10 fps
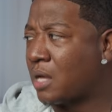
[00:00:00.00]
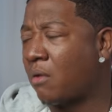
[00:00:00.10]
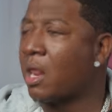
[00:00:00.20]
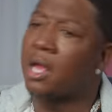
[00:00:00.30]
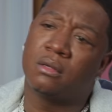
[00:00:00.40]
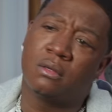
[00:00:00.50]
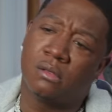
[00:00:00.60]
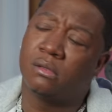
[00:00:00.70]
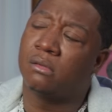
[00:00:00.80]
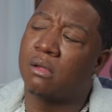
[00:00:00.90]
I'm
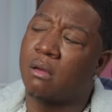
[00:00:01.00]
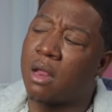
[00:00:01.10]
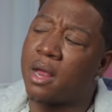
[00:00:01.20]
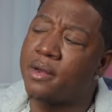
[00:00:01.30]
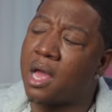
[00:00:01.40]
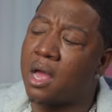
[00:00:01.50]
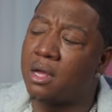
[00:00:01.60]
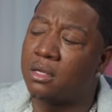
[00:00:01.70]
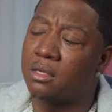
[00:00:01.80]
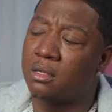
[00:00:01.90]
like, I'm like, nah.
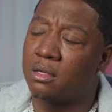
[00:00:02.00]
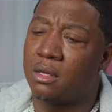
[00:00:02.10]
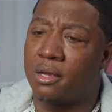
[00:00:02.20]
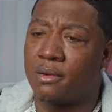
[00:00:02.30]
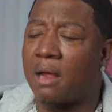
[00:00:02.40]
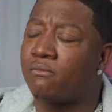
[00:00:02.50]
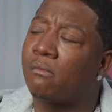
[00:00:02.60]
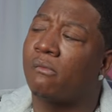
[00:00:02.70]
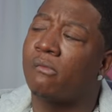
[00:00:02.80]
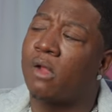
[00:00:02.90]
He was like,
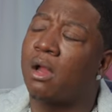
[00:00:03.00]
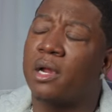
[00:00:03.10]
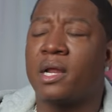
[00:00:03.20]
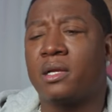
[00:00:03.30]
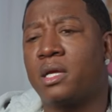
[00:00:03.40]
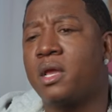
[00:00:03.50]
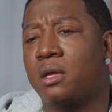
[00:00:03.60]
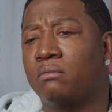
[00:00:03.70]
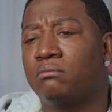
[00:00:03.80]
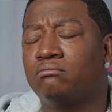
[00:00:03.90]
that nigga hit.
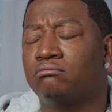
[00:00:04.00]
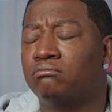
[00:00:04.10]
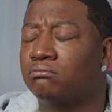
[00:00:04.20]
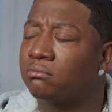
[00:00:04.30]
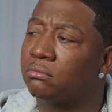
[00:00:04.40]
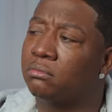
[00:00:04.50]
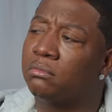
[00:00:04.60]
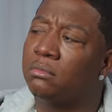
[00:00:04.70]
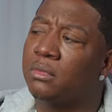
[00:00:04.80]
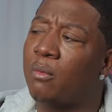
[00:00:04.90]

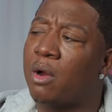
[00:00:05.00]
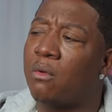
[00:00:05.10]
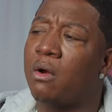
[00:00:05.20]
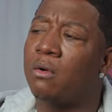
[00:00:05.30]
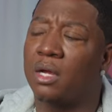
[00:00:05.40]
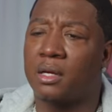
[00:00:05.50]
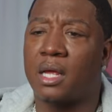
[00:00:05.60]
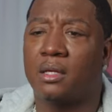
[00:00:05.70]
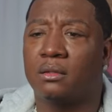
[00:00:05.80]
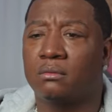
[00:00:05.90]
That boy rolled. i
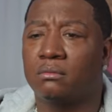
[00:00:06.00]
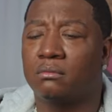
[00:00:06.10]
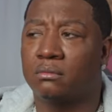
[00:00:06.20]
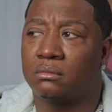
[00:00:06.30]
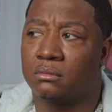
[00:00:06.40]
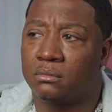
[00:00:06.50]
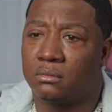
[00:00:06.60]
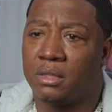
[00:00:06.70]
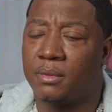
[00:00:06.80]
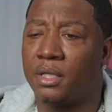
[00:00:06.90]
like,
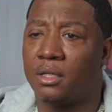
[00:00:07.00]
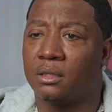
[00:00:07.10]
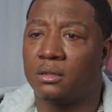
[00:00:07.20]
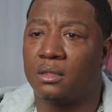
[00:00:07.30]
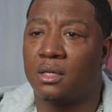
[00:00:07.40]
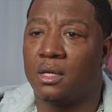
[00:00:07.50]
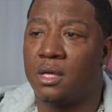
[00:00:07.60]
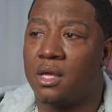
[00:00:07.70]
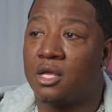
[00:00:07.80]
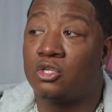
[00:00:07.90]
let me hit.
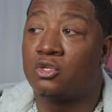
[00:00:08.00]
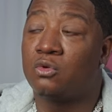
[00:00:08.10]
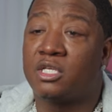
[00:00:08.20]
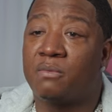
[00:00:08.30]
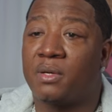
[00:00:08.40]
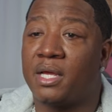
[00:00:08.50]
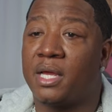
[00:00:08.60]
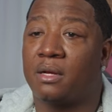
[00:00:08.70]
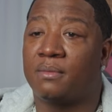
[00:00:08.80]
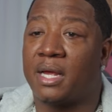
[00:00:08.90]
Soon as he
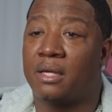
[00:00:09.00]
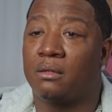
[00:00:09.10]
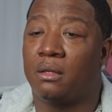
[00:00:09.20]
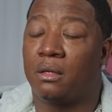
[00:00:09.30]
played, I'm like,